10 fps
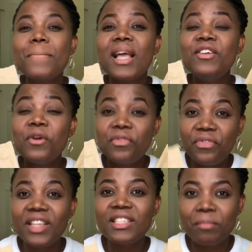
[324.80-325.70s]
your
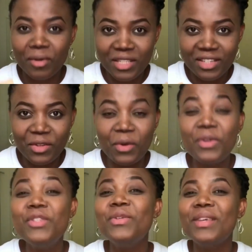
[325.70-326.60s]
first purchase you're
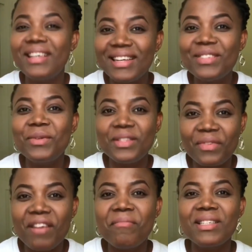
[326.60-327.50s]
going to get
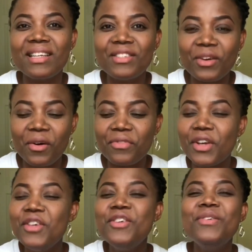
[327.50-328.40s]
25% off
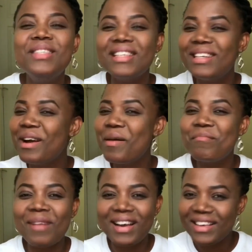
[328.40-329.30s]
using
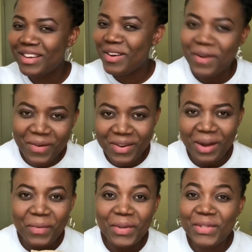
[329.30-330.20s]
my code
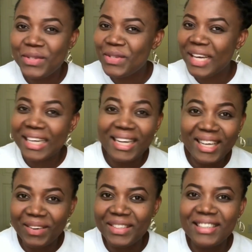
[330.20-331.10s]
i want you to
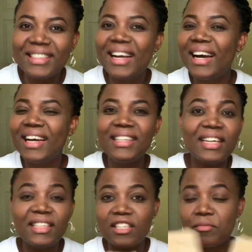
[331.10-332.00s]
click on it and
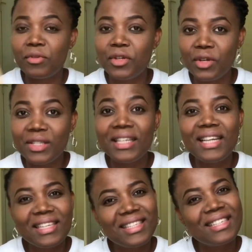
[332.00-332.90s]
get this product
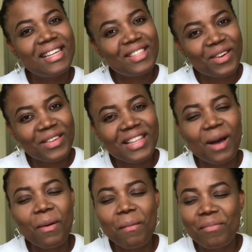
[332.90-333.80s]
let's detox
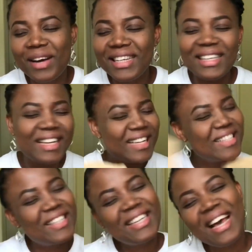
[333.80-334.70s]
our body
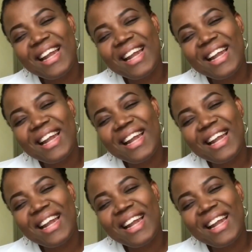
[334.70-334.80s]
together